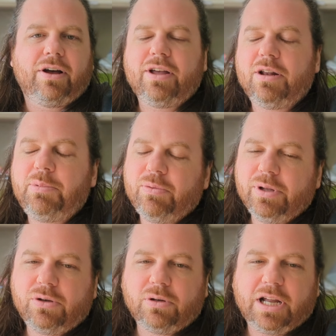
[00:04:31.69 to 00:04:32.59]
It'd be
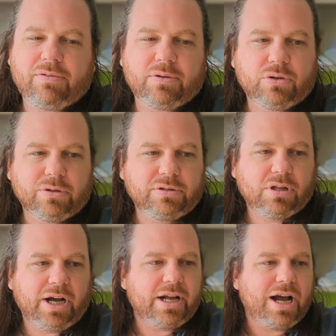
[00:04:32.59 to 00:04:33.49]
really cool to have a good
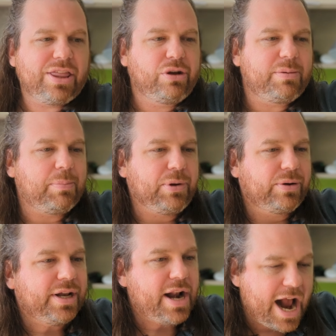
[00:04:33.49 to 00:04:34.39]
glider. I thought about
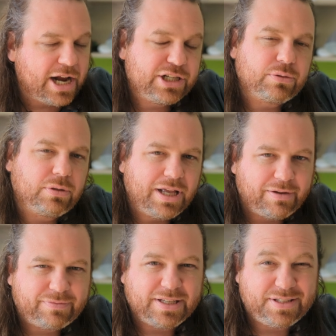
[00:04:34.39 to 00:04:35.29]
building an actual
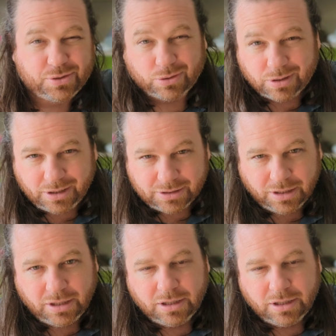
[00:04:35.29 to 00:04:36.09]
FT Soarer.